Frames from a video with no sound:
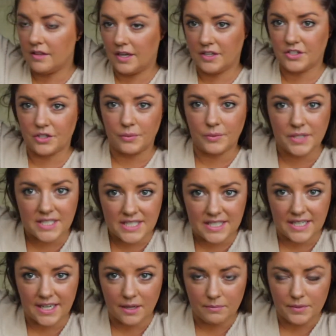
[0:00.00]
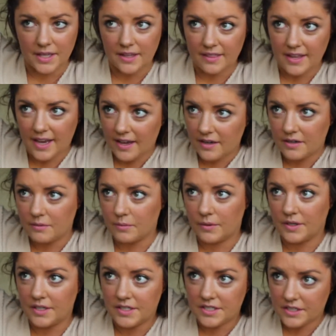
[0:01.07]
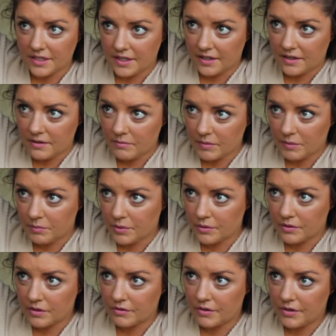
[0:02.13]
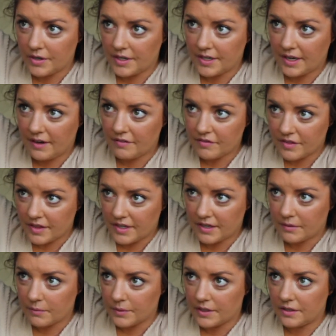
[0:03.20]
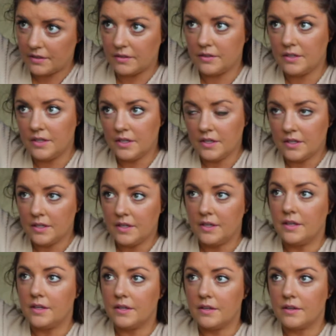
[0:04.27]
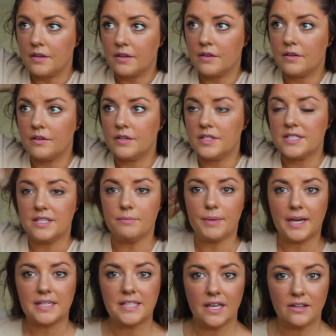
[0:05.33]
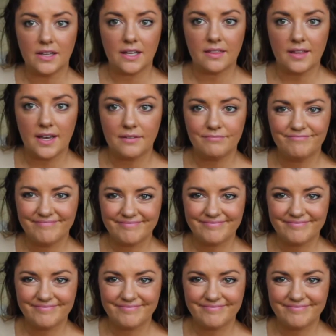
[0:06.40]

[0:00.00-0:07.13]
I don't want it sitting up like that. I want it to be pulled through enough that it will sit back down like that.